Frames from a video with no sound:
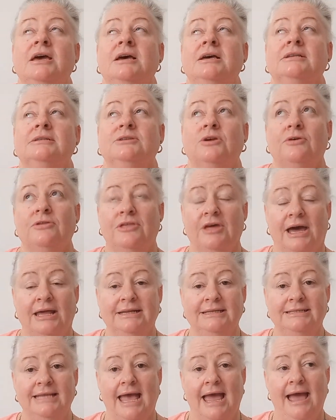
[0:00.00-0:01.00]
So that
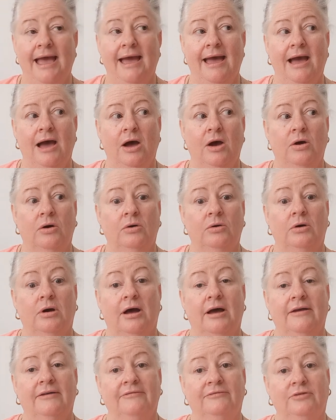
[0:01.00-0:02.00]
is how
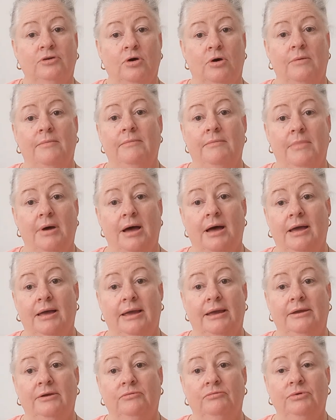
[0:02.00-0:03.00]
I got
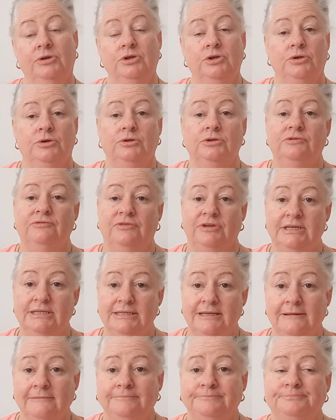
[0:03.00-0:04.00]
my renewed
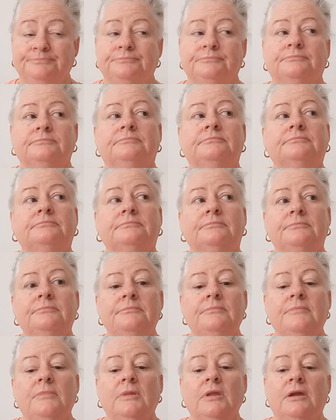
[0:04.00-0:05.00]
visa,
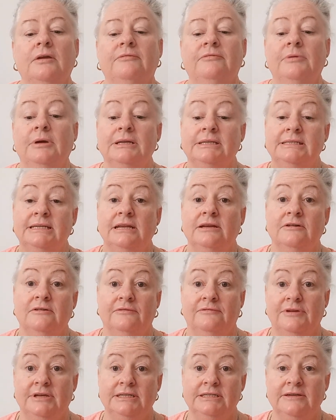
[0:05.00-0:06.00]
my extended
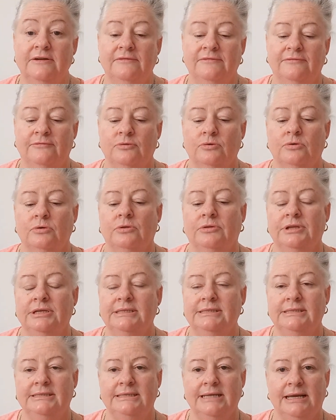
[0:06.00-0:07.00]
visa for this
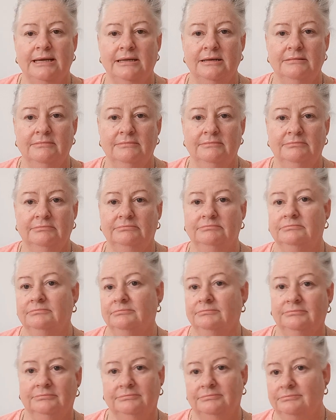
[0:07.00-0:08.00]
second
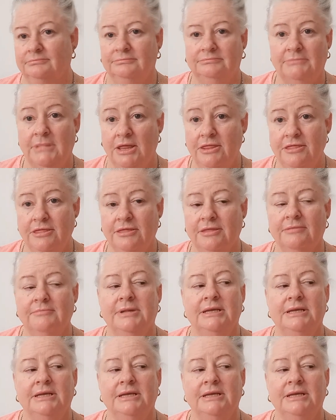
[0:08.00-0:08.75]
month